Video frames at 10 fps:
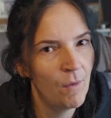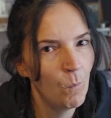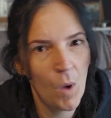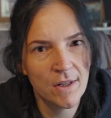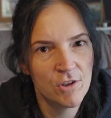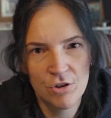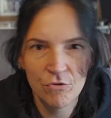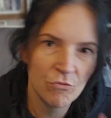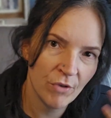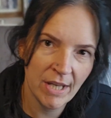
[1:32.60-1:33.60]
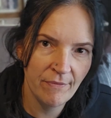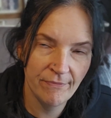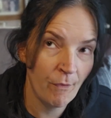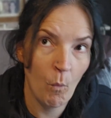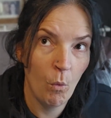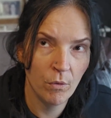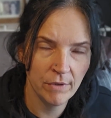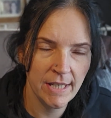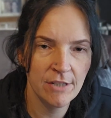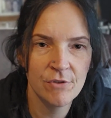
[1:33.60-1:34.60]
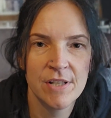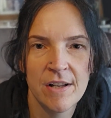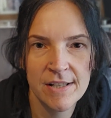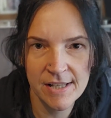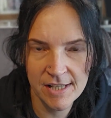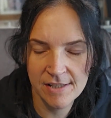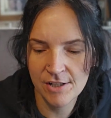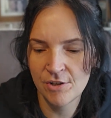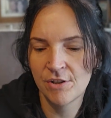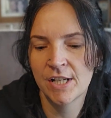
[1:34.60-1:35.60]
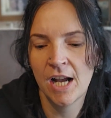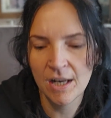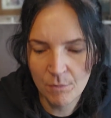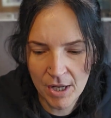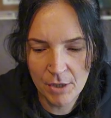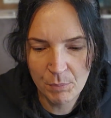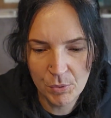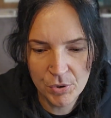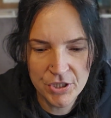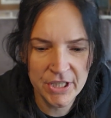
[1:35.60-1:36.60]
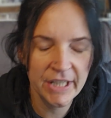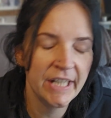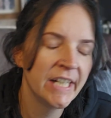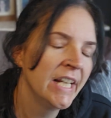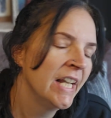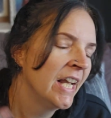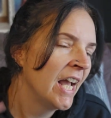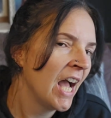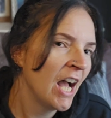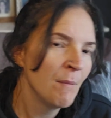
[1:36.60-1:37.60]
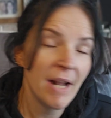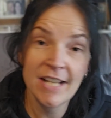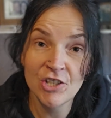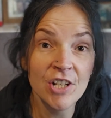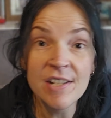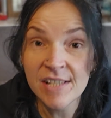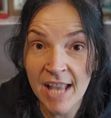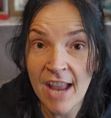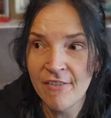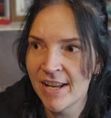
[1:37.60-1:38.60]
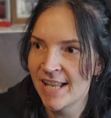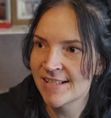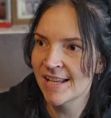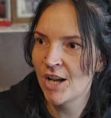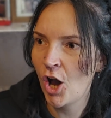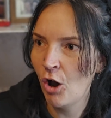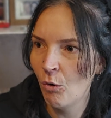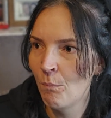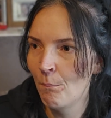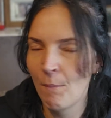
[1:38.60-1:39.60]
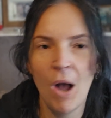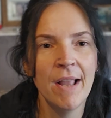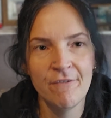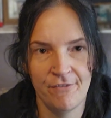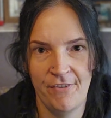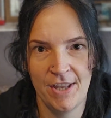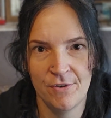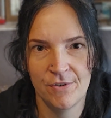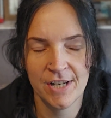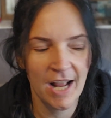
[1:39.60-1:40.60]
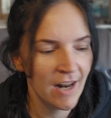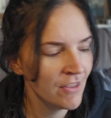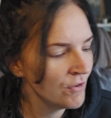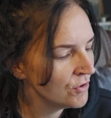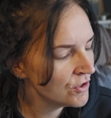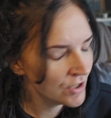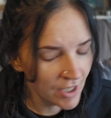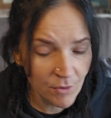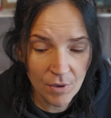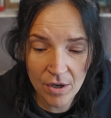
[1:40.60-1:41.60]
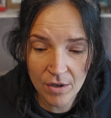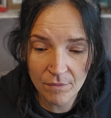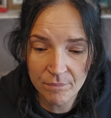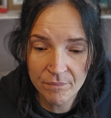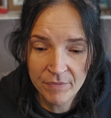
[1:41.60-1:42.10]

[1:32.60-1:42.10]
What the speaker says: 1, 2, 3, 4 needle sizes to do the colour work portion, and it's just scary. It's like a whole minefield. And I thought, you know what,